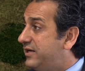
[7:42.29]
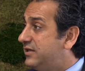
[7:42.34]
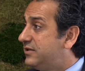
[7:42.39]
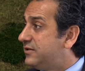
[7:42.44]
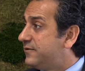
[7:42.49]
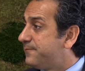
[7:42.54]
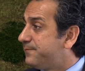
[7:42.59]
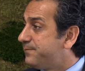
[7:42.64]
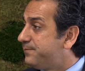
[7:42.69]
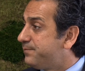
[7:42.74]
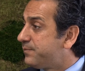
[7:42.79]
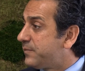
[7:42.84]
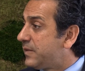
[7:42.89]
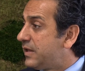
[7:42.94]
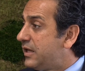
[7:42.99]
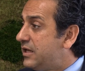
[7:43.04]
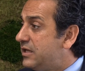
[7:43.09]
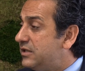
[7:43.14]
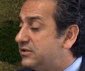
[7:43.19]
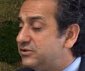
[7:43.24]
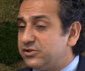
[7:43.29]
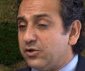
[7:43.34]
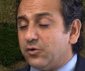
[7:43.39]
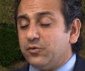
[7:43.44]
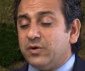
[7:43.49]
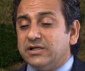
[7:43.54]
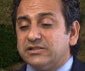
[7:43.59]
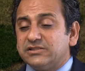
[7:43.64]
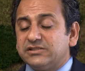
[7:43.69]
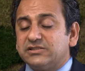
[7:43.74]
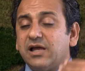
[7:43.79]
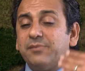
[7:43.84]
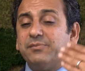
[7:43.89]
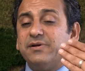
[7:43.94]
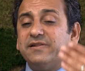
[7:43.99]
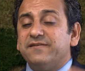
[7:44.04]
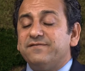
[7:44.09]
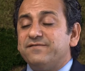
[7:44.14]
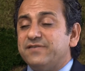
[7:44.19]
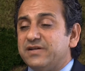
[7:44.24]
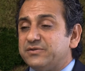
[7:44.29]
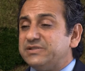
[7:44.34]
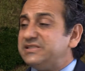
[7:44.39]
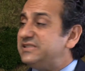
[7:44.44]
Okay, okay. So some of the very